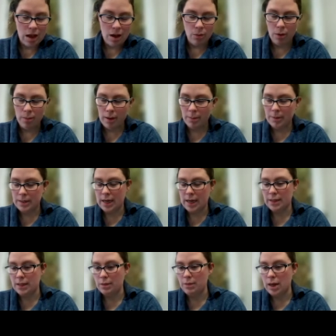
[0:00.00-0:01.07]

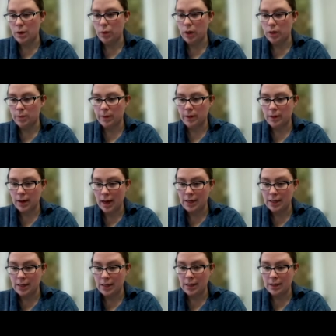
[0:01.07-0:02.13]
potassium need was, but I
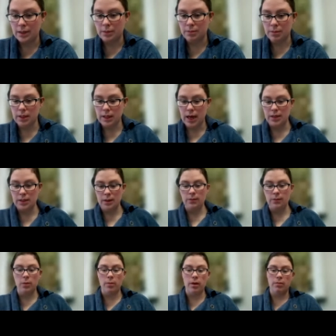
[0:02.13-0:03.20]
did get some
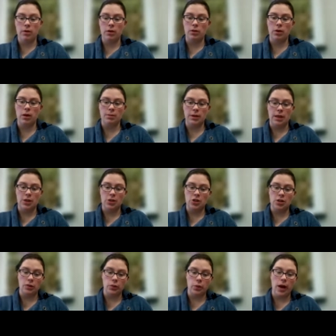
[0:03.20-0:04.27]
potassium from my manure
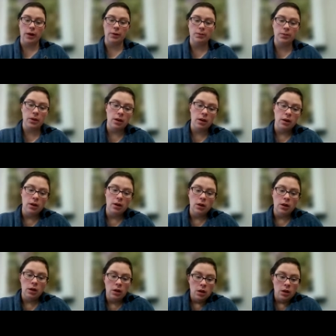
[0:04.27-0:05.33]
application as well.
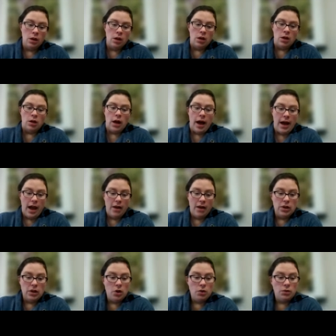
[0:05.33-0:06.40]
I
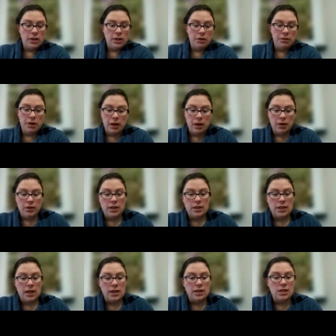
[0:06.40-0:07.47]
have a note down here that
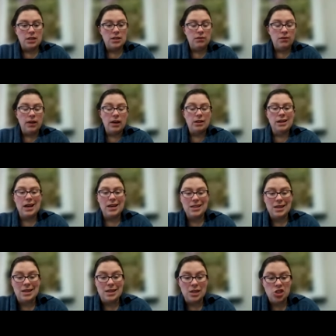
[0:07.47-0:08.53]
says this field has
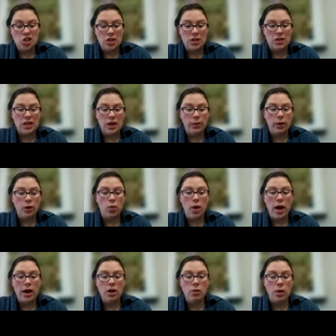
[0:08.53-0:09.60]
conditions that
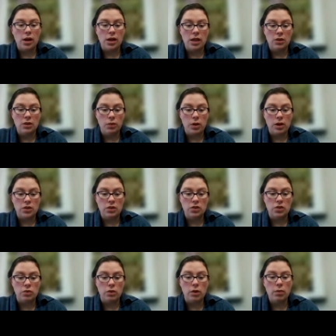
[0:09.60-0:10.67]
require running the Russell
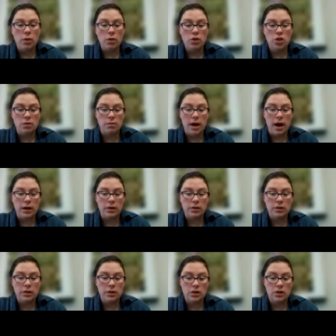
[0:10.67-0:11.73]
II erosion
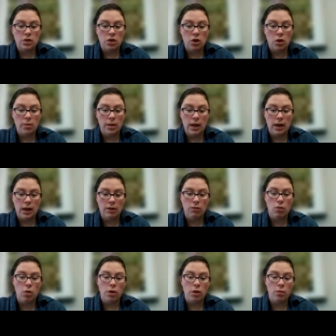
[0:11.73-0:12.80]
model to determine if
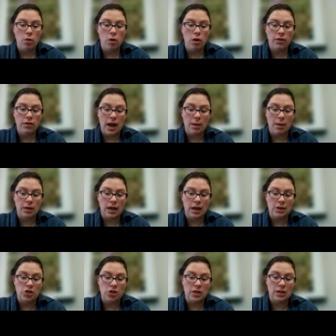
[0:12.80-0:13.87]
one or more of the
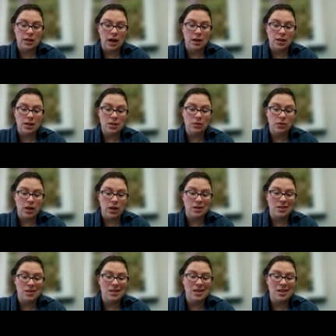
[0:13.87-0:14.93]
applications on this
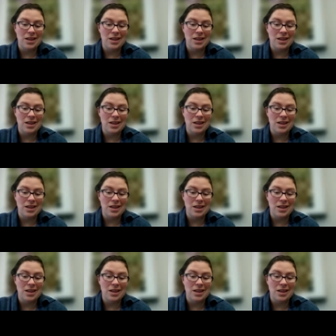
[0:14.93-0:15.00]
field